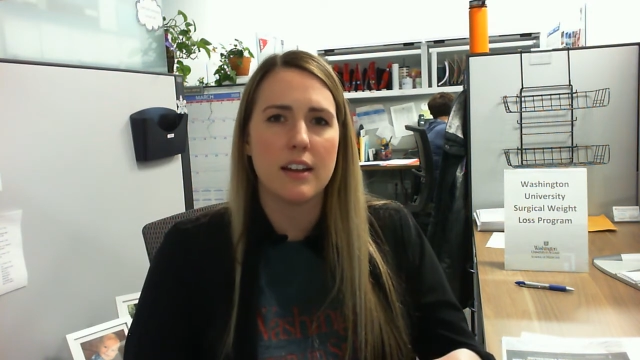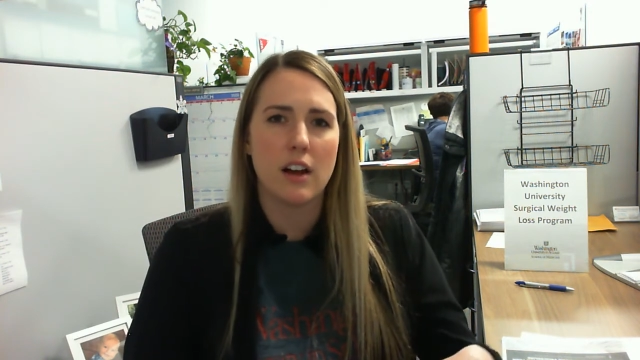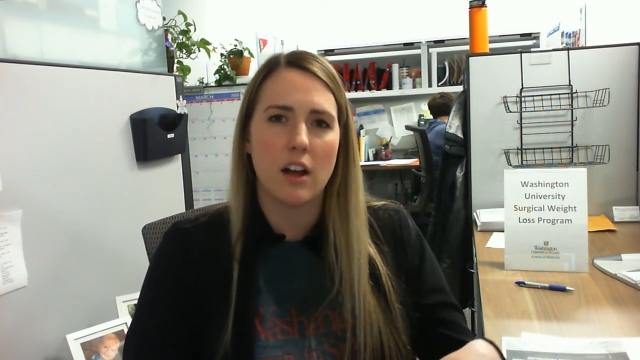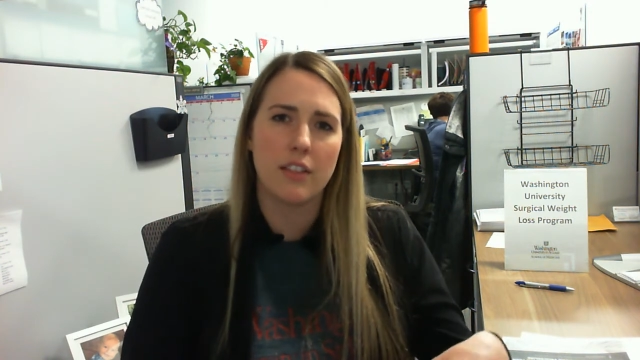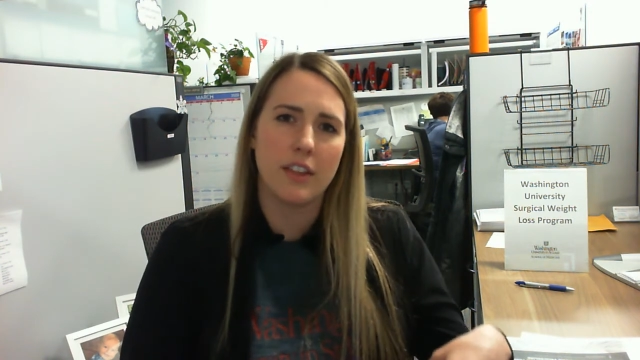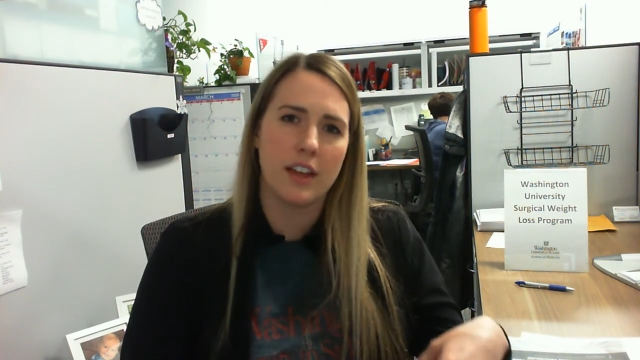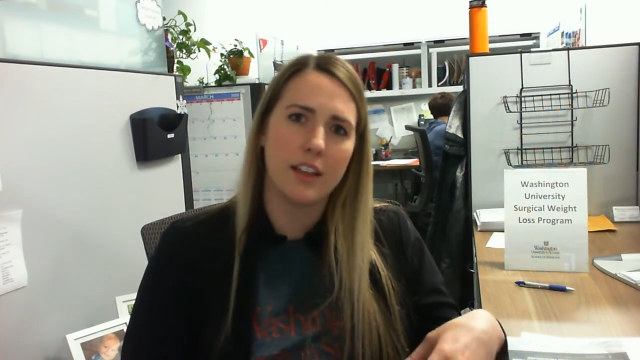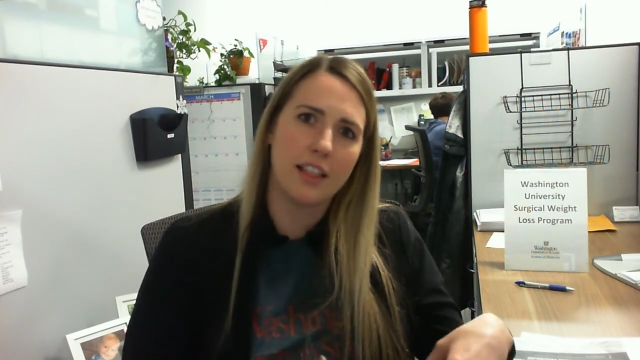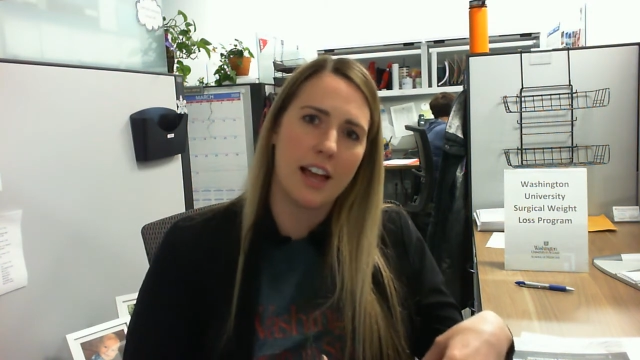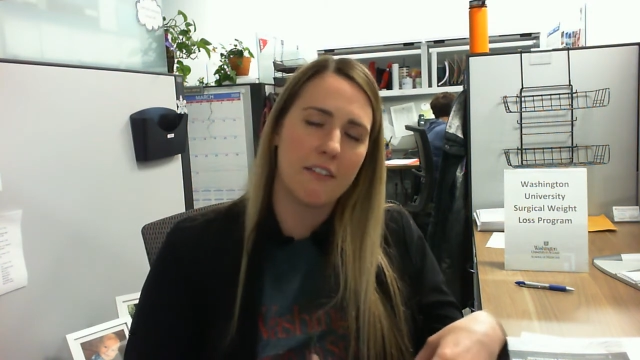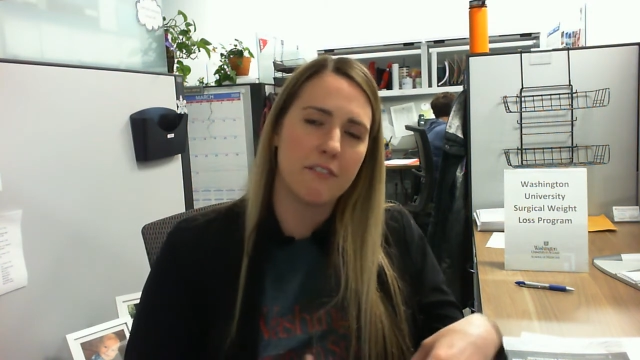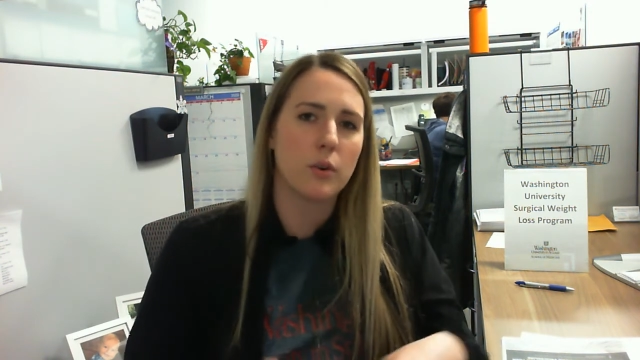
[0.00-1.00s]
on the
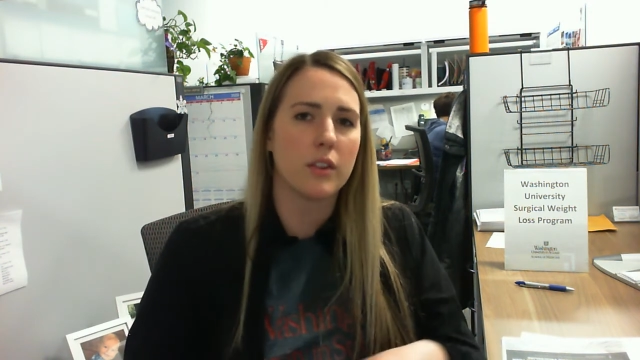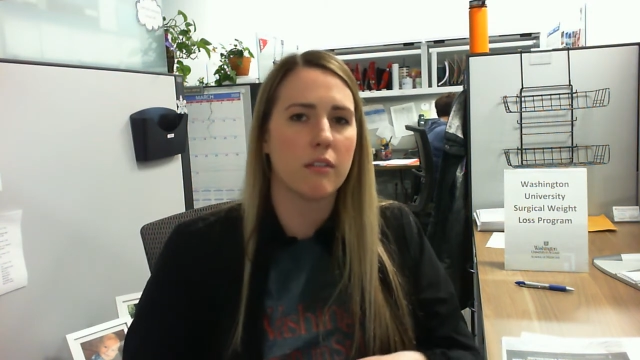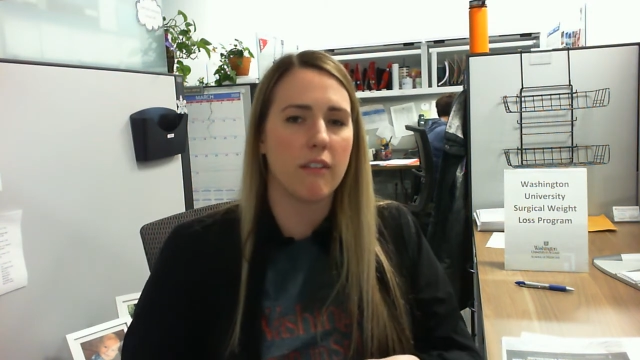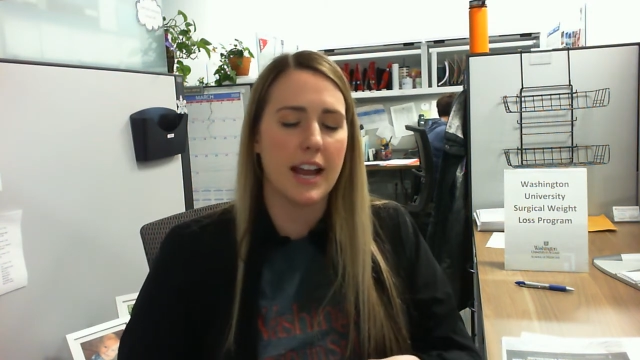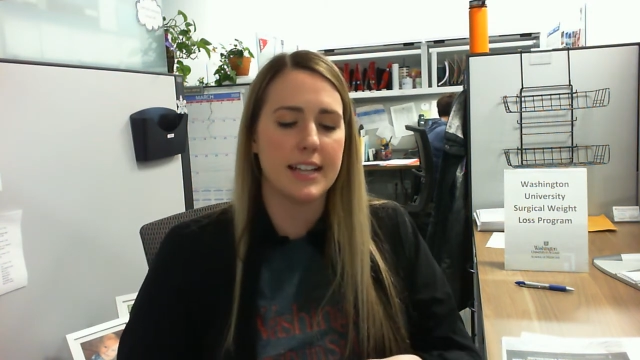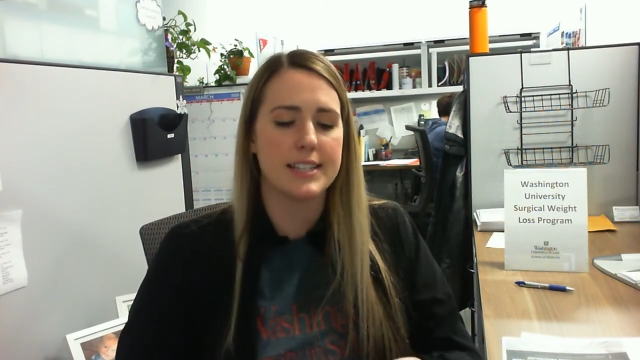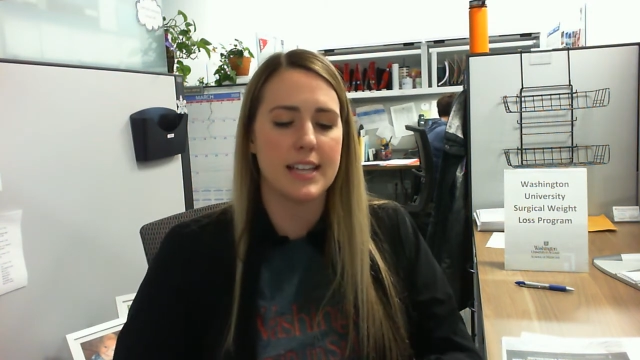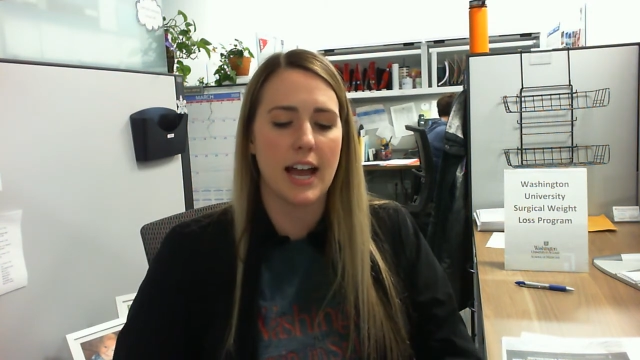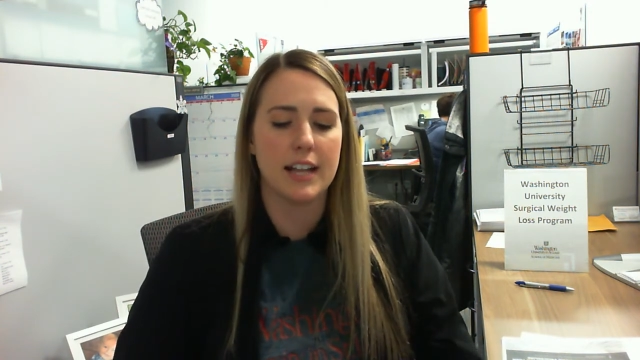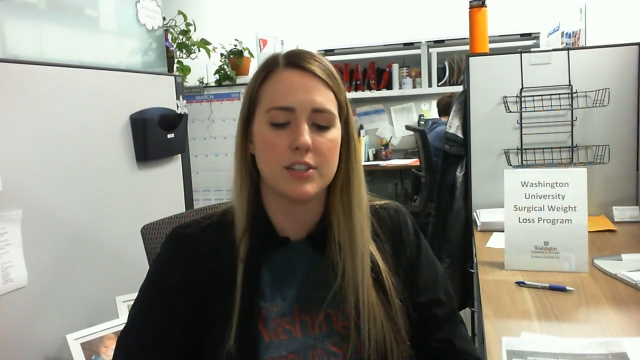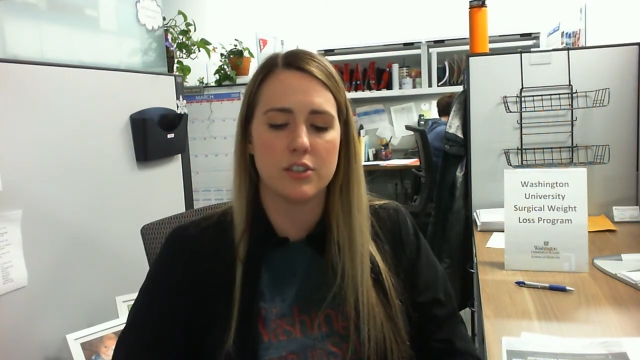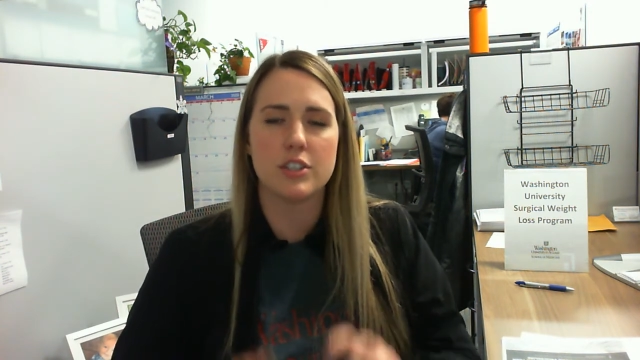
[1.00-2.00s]
left or the right
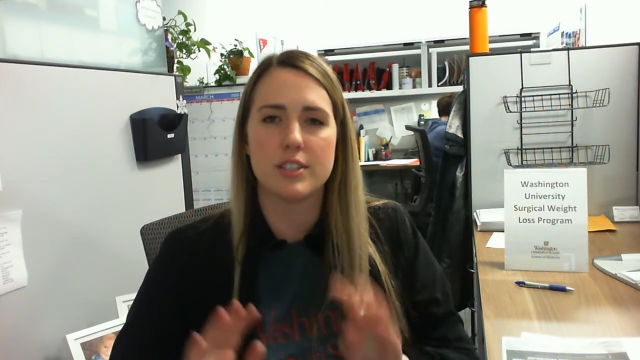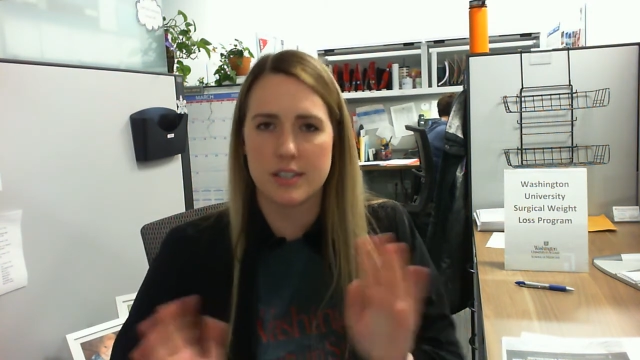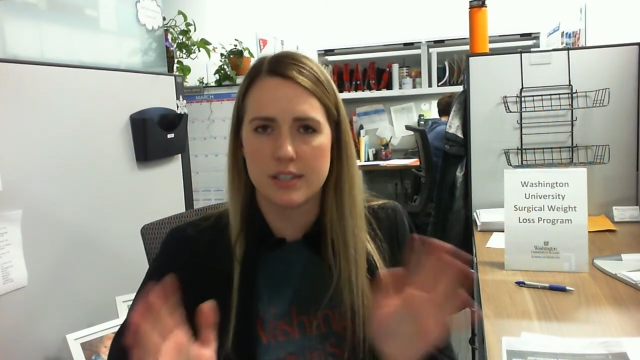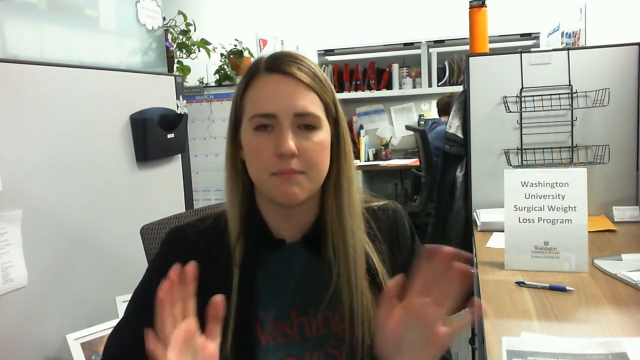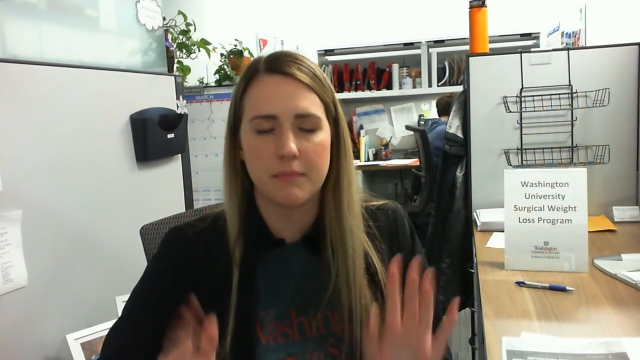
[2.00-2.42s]
side, so just